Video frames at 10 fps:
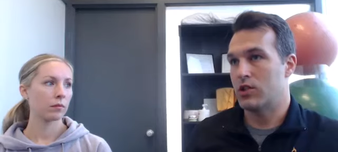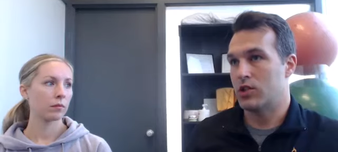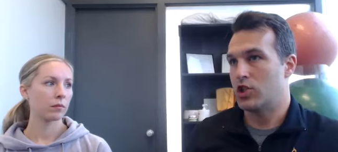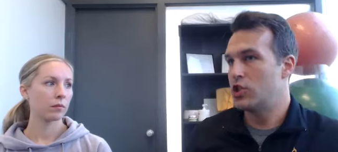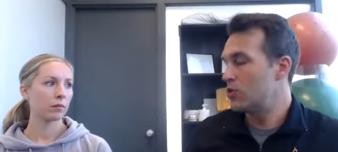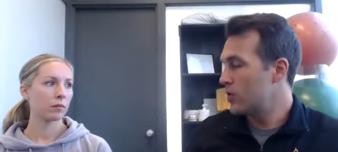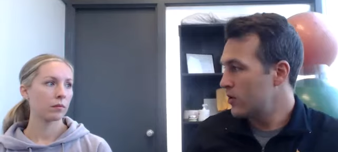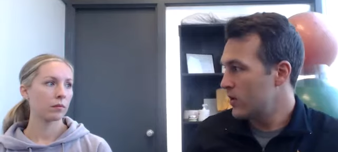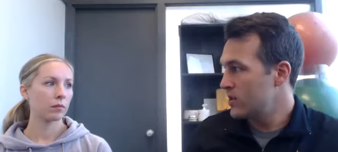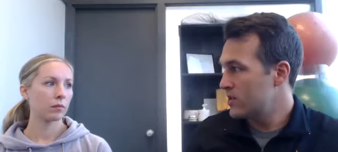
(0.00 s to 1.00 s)
Speaker 1: does she do
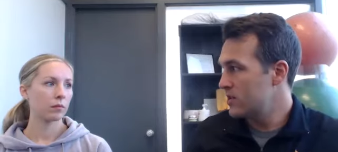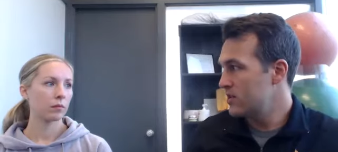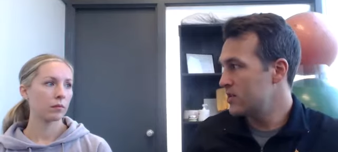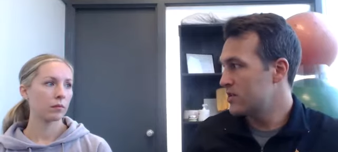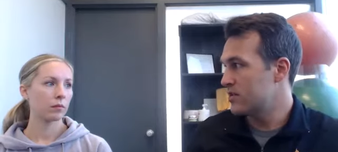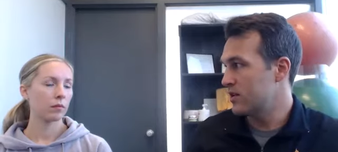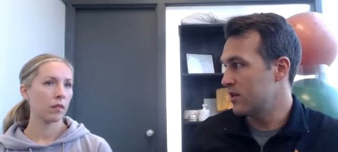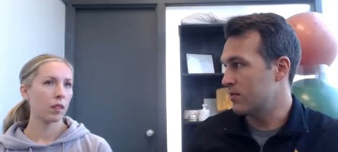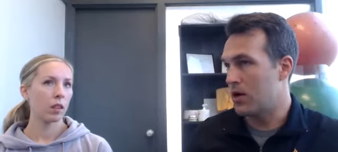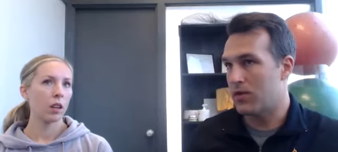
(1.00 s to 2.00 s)
any races,
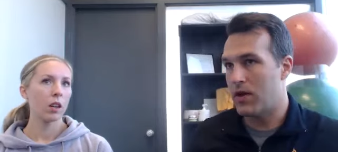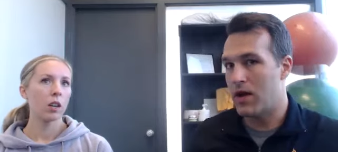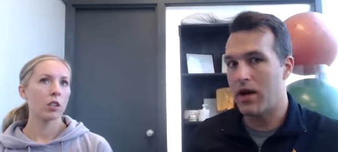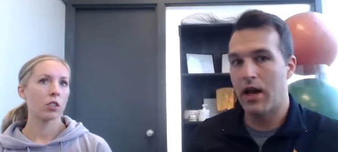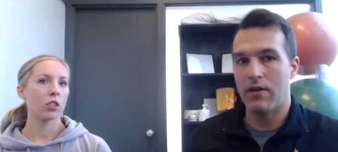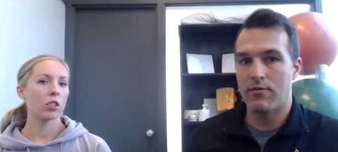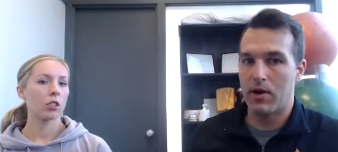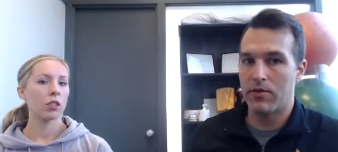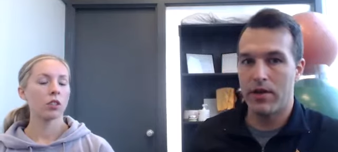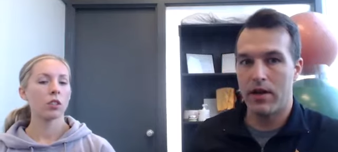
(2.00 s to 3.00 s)
like marathon, half
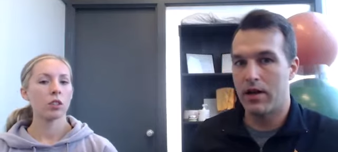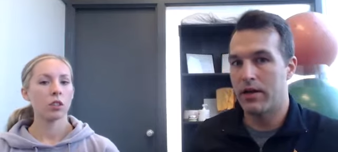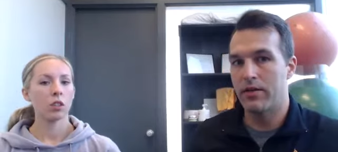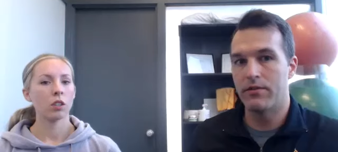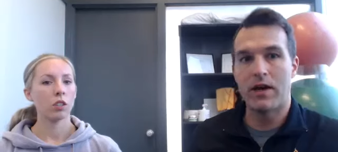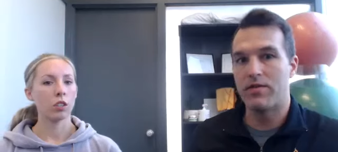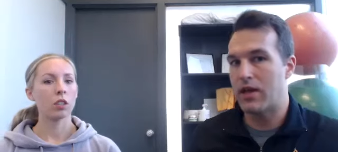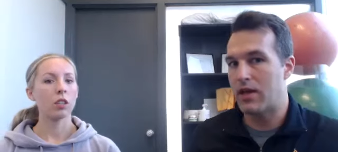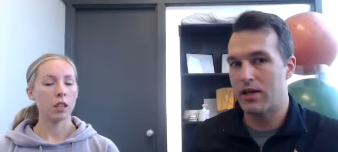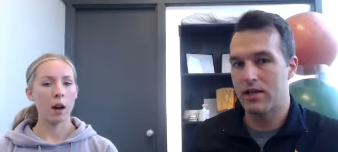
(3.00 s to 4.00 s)
marathon,
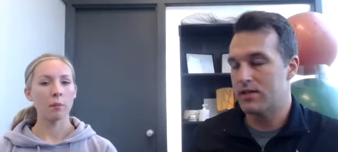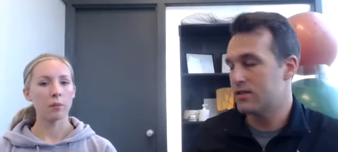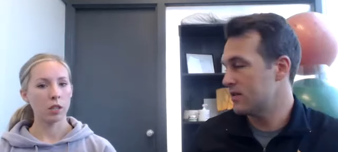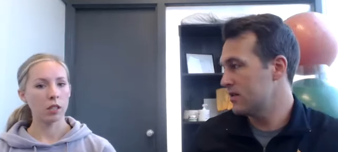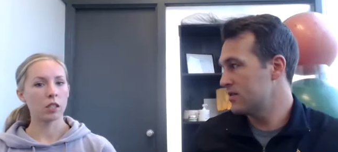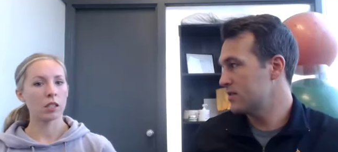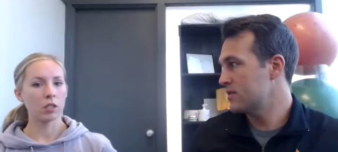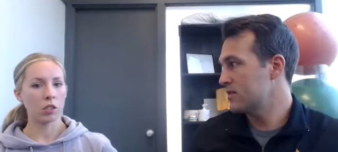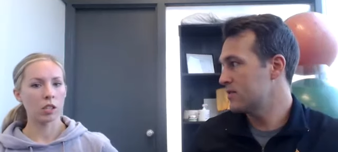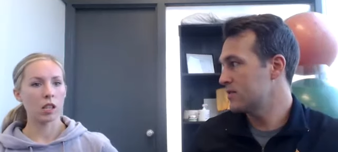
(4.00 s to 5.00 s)
5Ks?
Speaker 2: Yes.
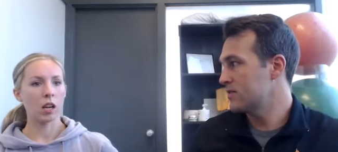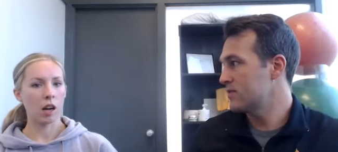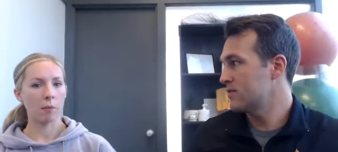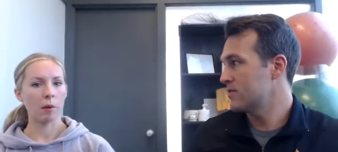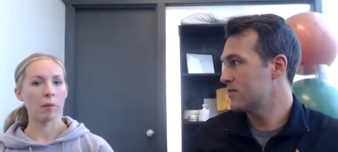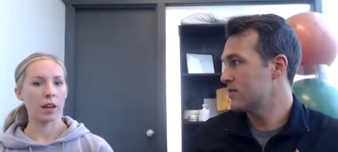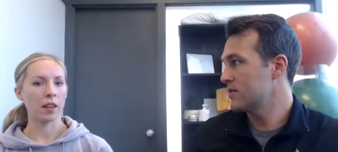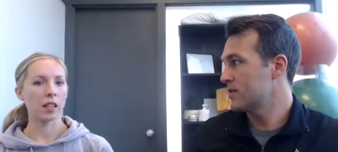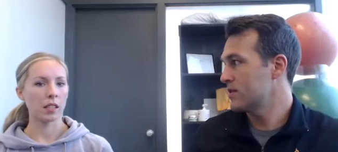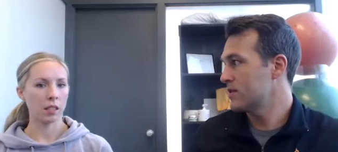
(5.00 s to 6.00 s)
She's done a couple of
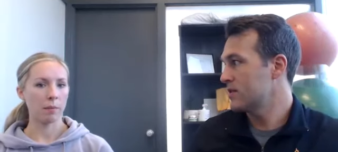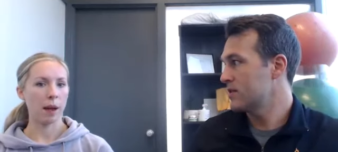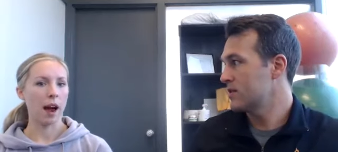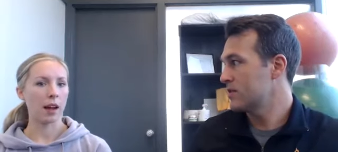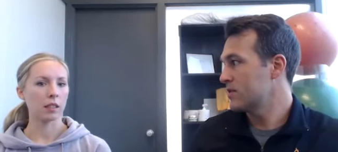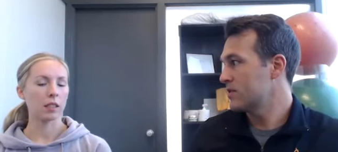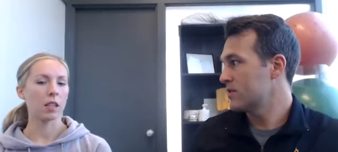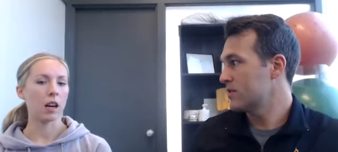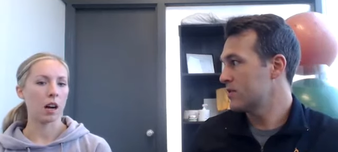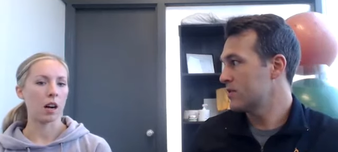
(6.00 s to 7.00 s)
marathons in the past.
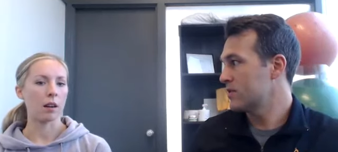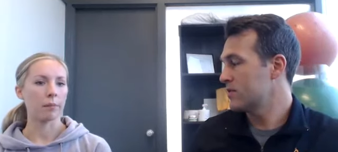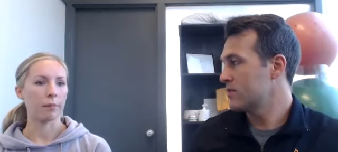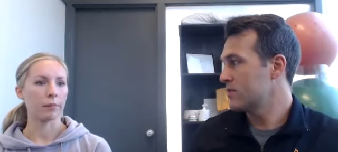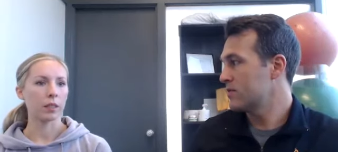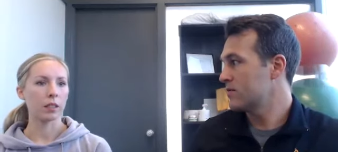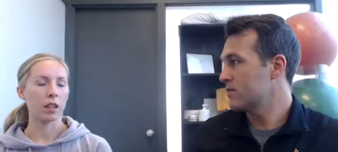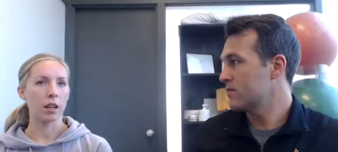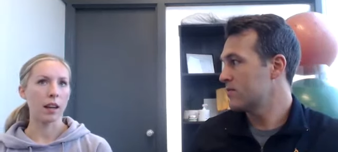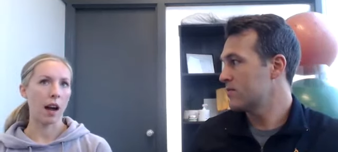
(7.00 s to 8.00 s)

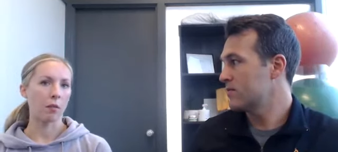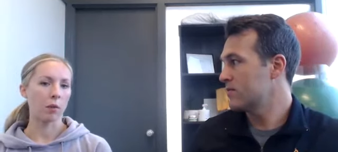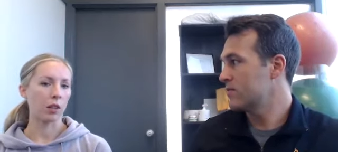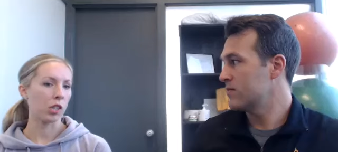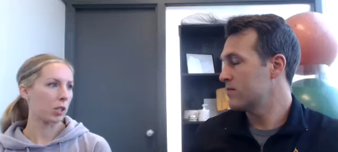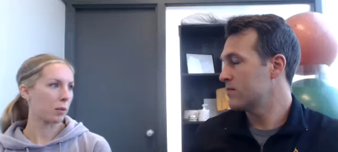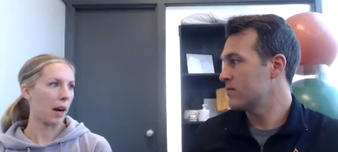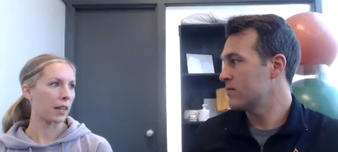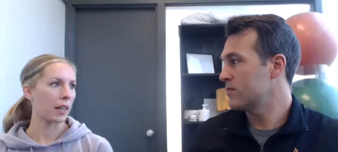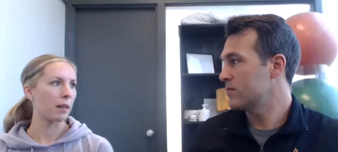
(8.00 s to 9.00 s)
not while she's
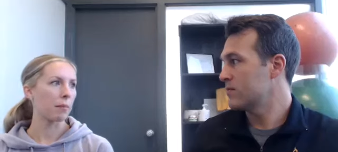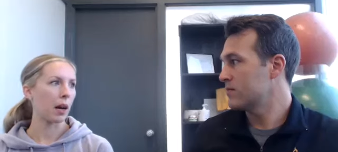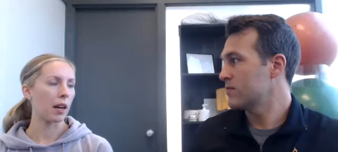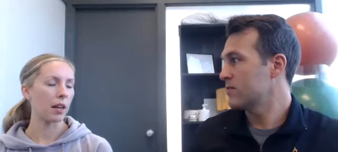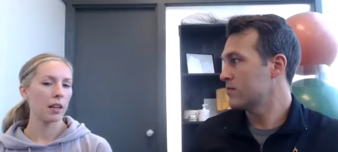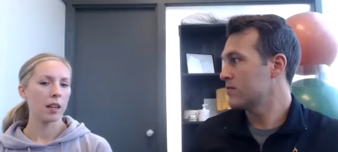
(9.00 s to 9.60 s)
pregnant, but